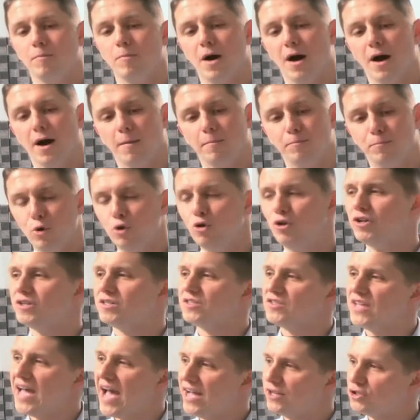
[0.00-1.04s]
uh, Buddha
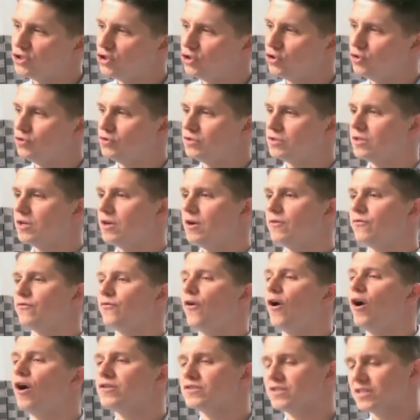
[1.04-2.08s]
statues,
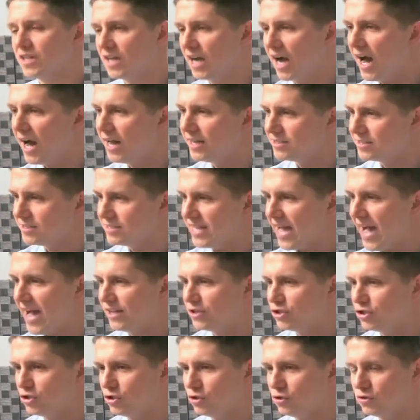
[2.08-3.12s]
false God
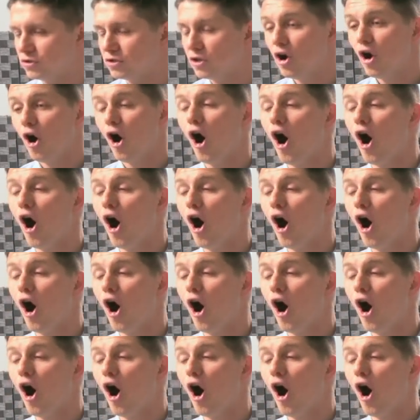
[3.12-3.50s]
statues,